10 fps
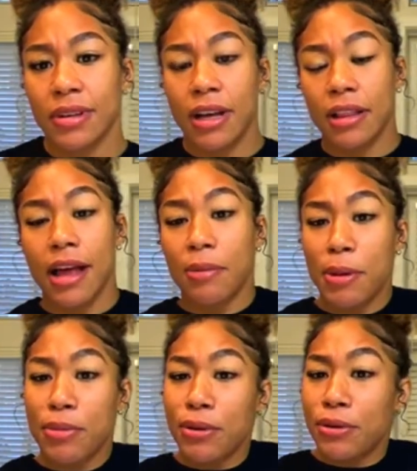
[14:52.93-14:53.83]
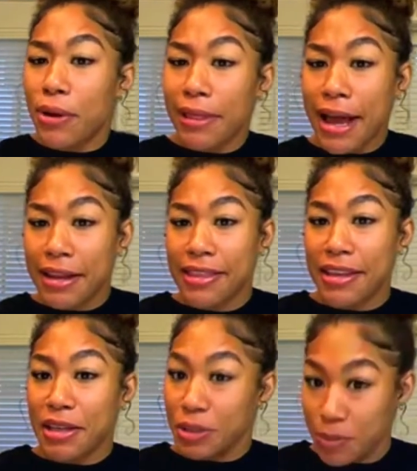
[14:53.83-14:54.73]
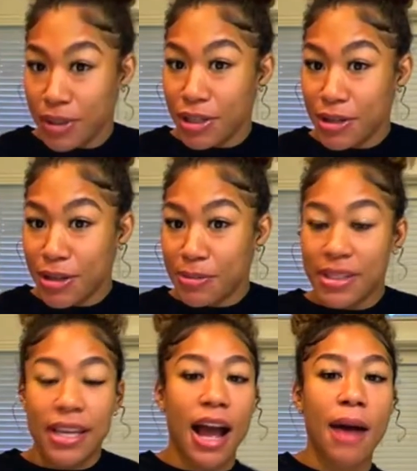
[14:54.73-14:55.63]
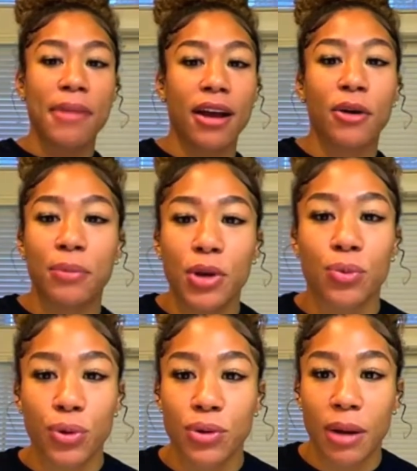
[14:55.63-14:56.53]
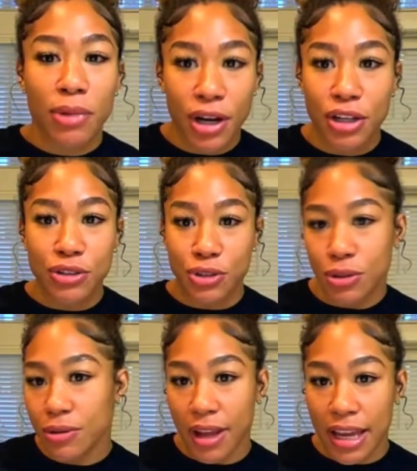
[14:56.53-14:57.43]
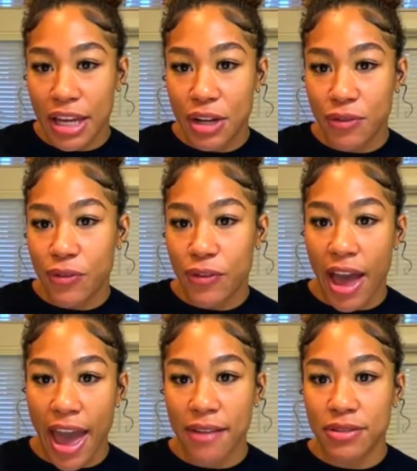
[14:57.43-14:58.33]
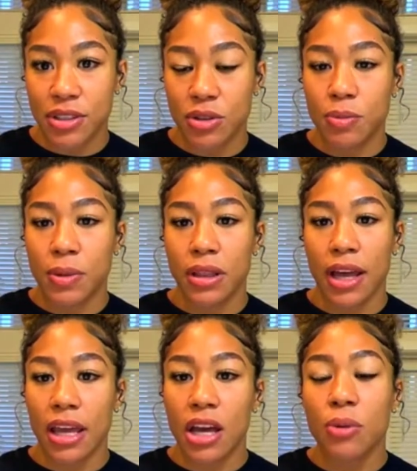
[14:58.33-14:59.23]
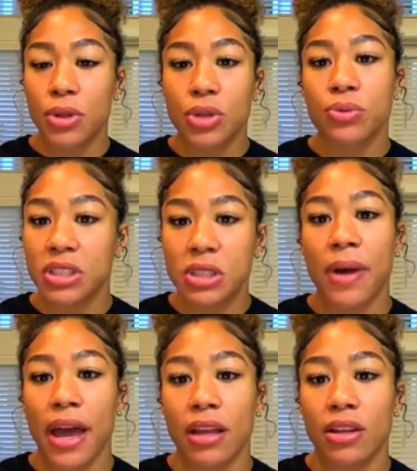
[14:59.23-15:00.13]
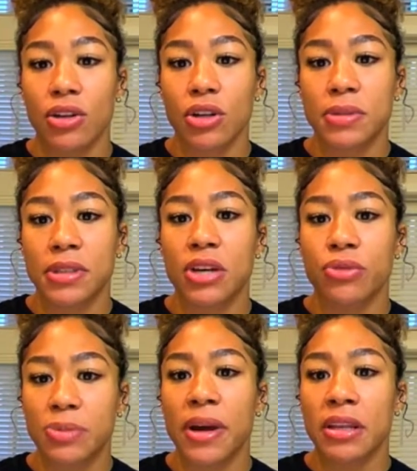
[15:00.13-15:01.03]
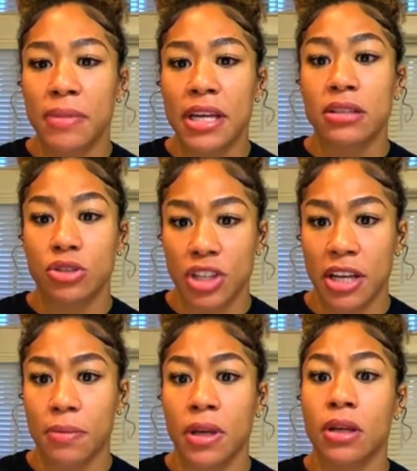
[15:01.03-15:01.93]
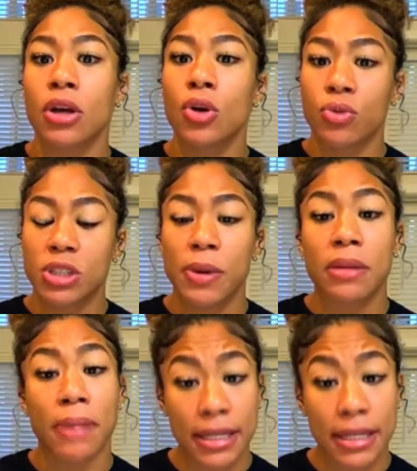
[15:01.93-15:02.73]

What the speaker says: A lot of people don't know a lot of things, but you know what I'm saying? I'm not going to be rude. I'm going to do like an interview if I have to, but like come with the respect. You know what I'm saying? Respect me as a champion. respect my